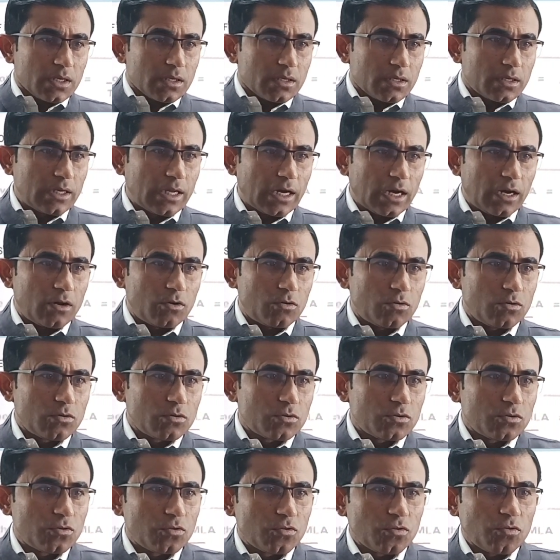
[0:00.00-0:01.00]

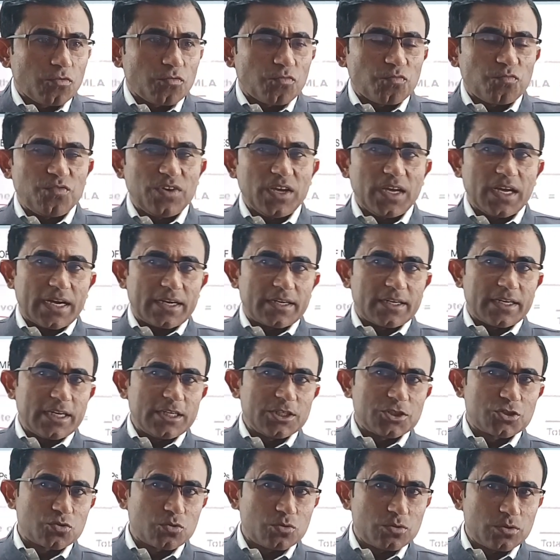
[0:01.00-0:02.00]
Now we
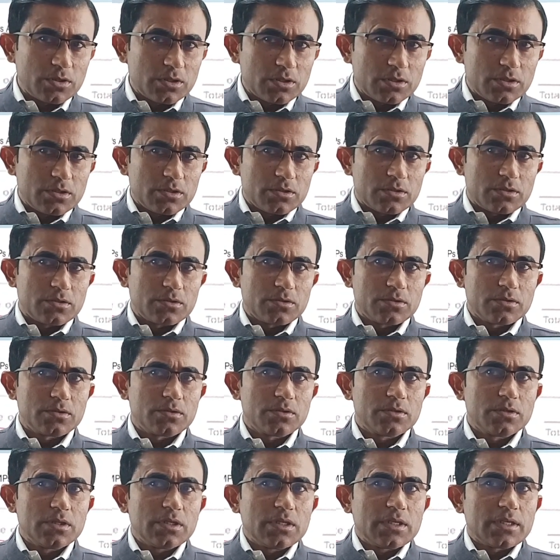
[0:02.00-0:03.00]
understood
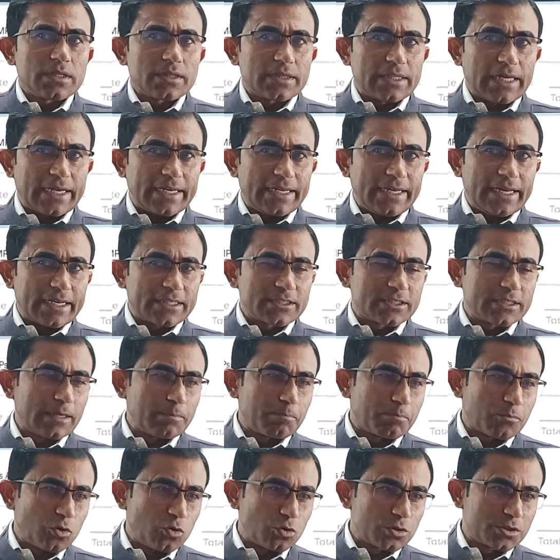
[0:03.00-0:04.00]
the
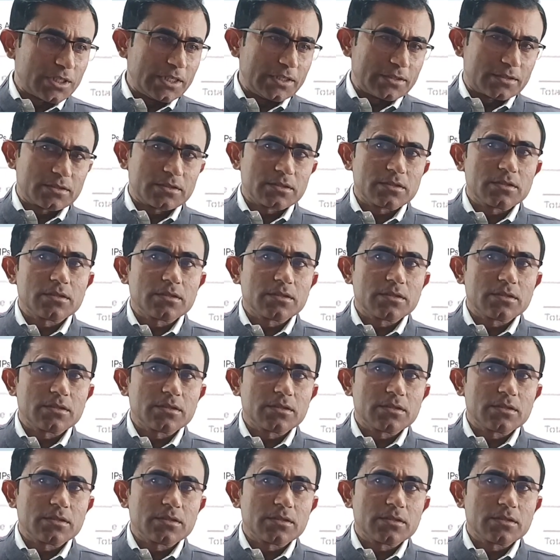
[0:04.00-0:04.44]
election process.